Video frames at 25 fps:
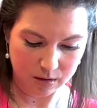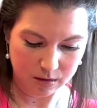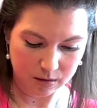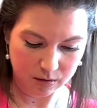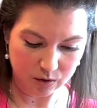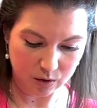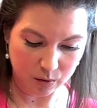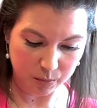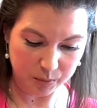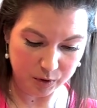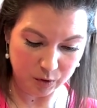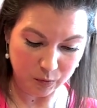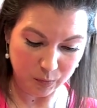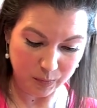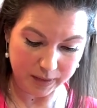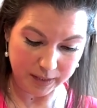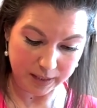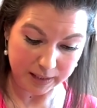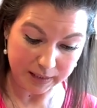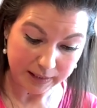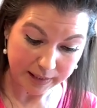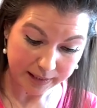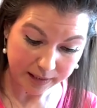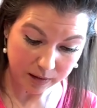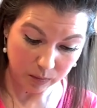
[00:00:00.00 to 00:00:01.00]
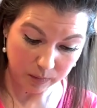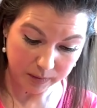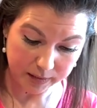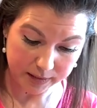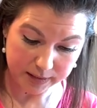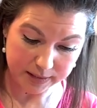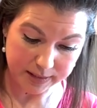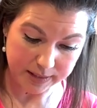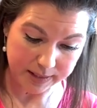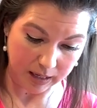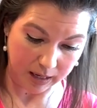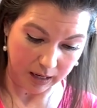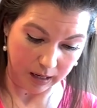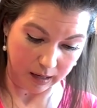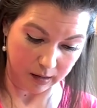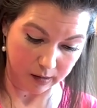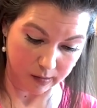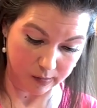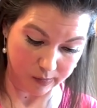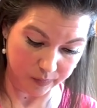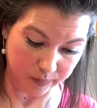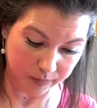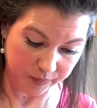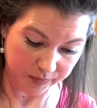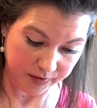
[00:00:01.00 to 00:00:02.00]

So between the liquids of